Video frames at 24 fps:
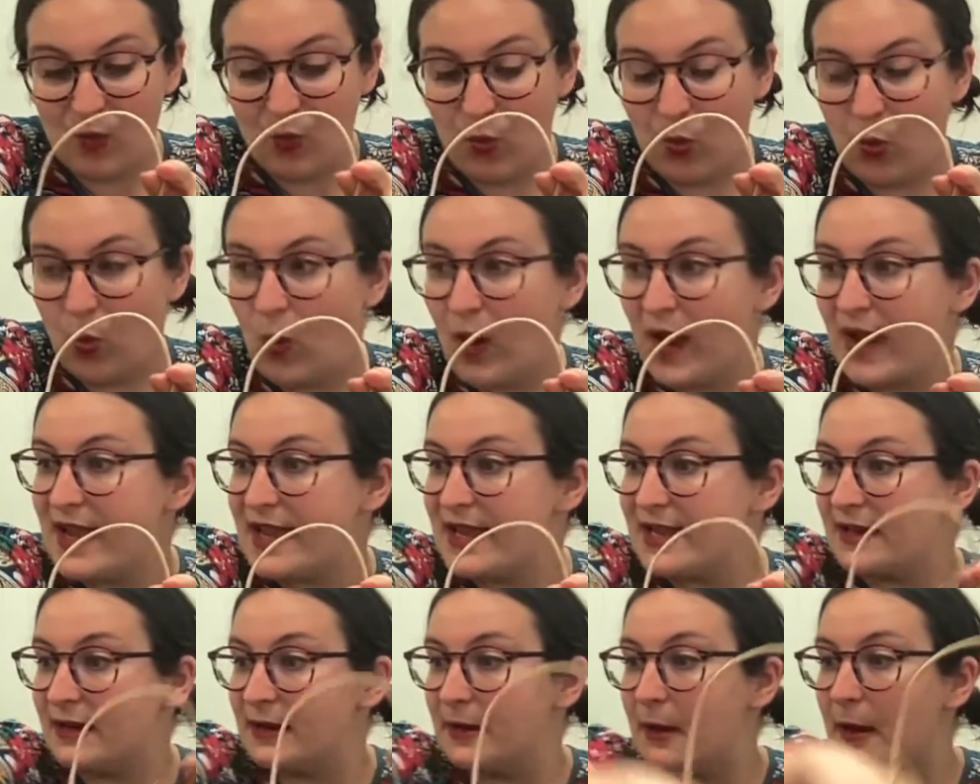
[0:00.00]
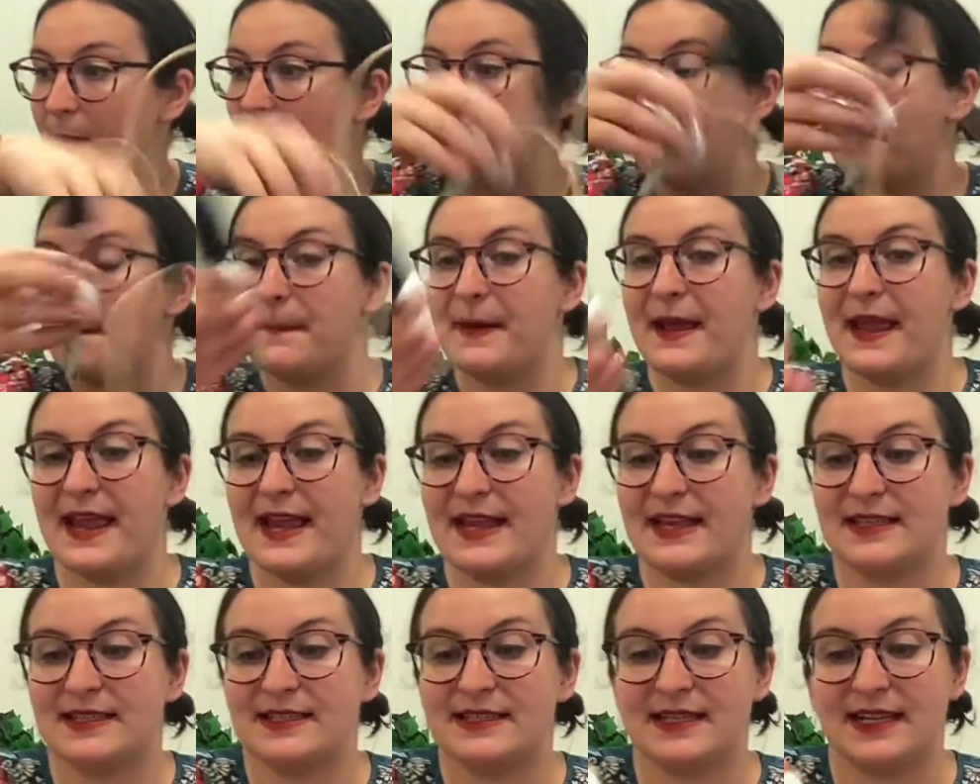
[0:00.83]
white
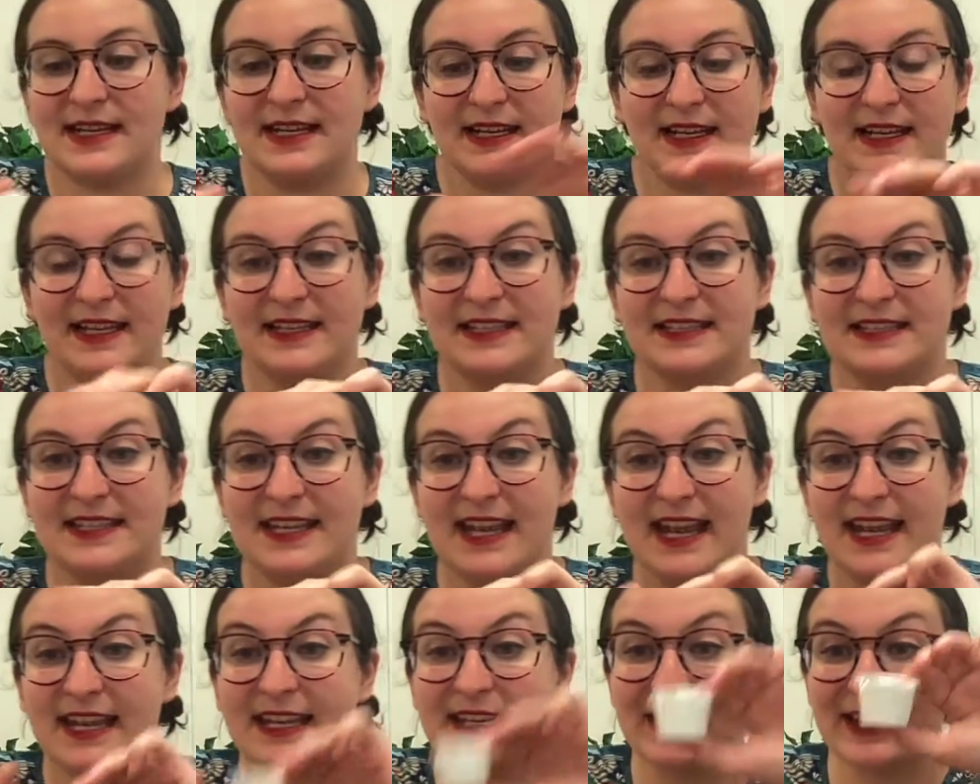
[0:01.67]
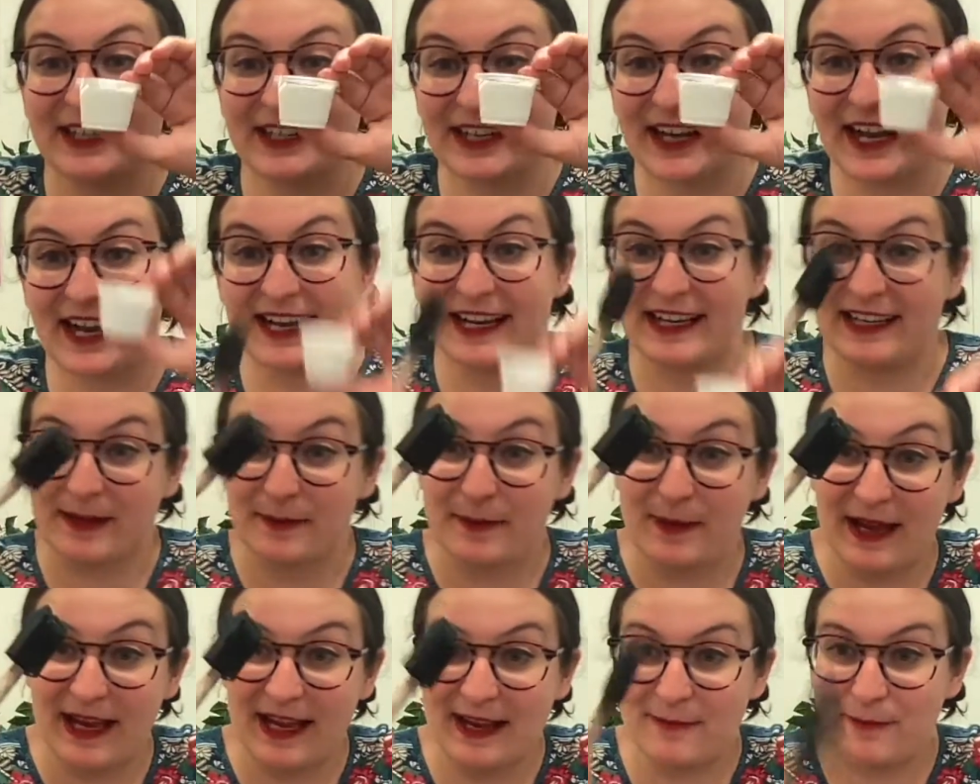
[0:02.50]
paint in a container and a
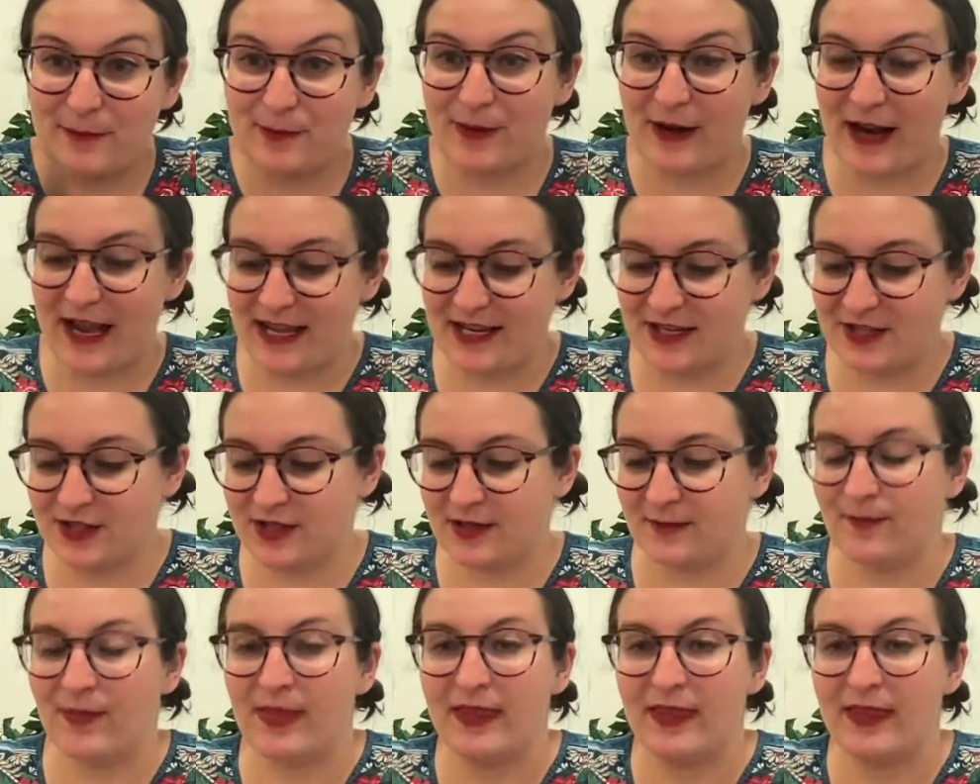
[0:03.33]
paintbrush.